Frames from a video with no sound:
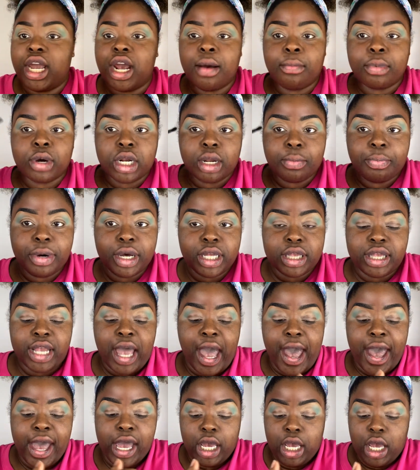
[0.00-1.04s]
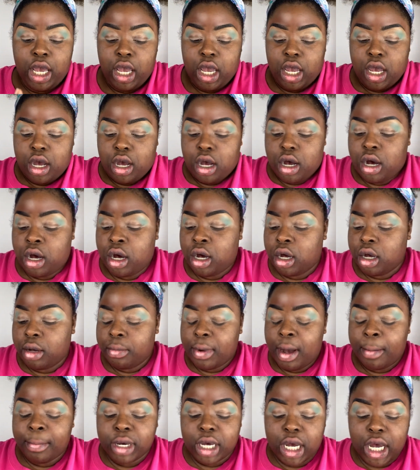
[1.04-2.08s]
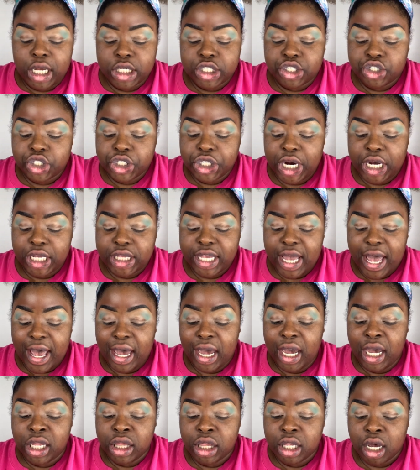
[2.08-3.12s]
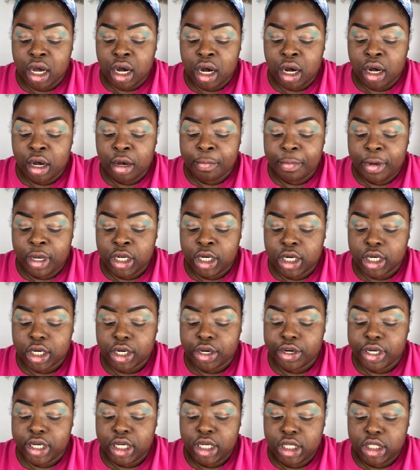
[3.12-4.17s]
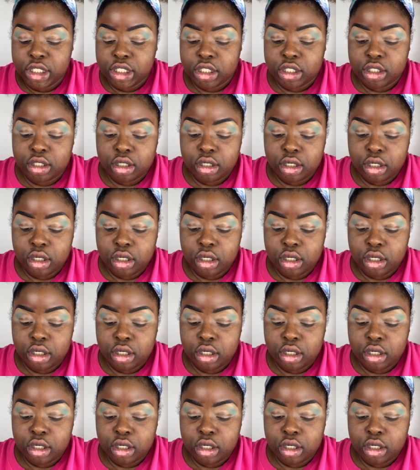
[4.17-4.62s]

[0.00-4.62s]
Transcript: I'm going to put that I'm gonna concentrate that in the crease.